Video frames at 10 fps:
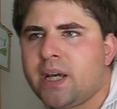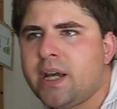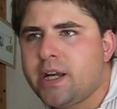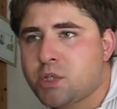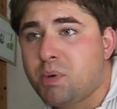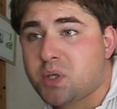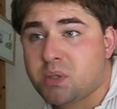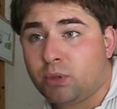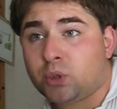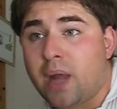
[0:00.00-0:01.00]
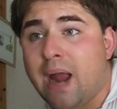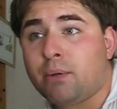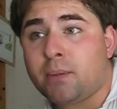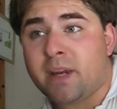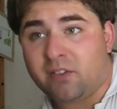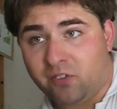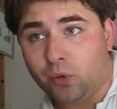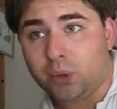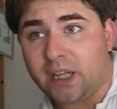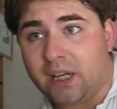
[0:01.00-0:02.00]
it's possible to automate
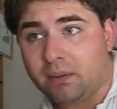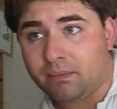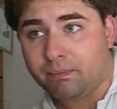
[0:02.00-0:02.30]
fully